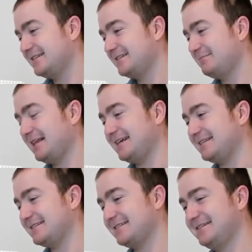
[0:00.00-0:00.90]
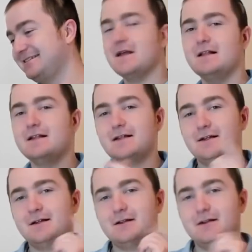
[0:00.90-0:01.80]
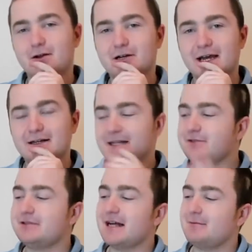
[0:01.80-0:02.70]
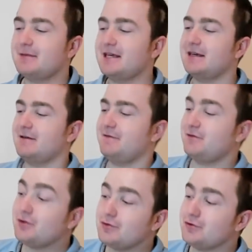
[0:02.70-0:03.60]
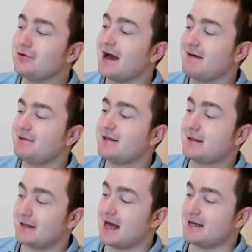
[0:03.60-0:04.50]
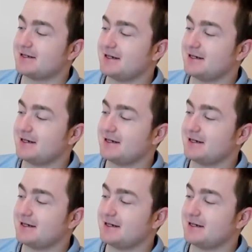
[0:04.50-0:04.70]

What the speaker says: Please. Okay, can you tell me if you do have this set,